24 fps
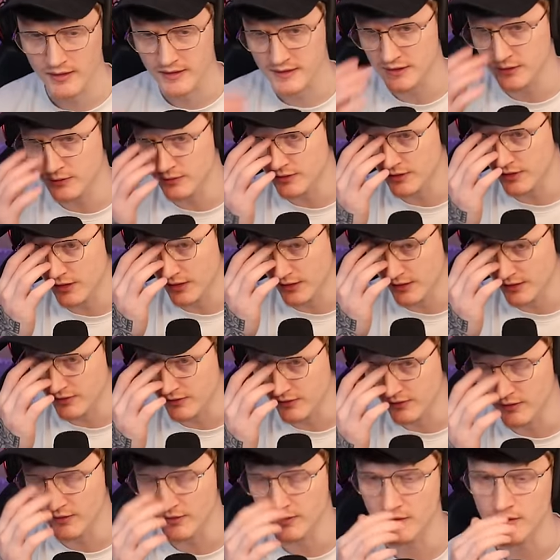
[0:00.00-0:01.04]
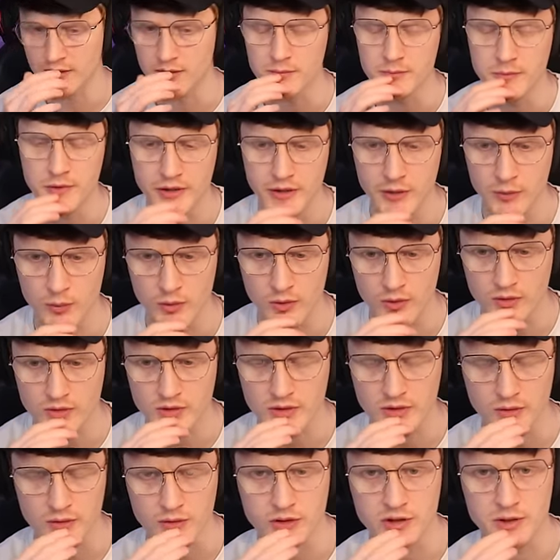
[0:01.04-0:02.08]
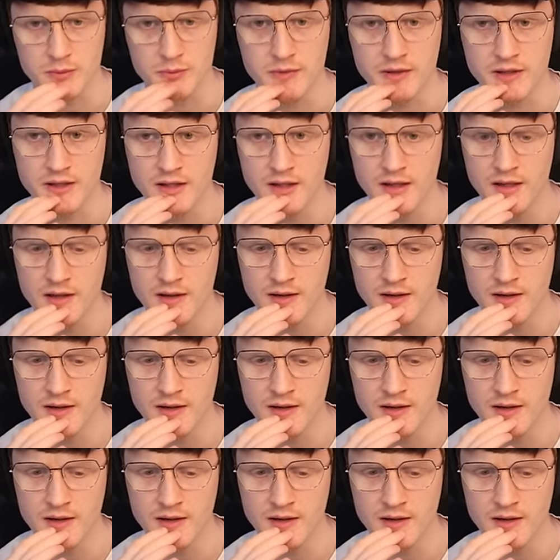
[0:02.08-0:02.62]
Unless it was like the muddy water or something.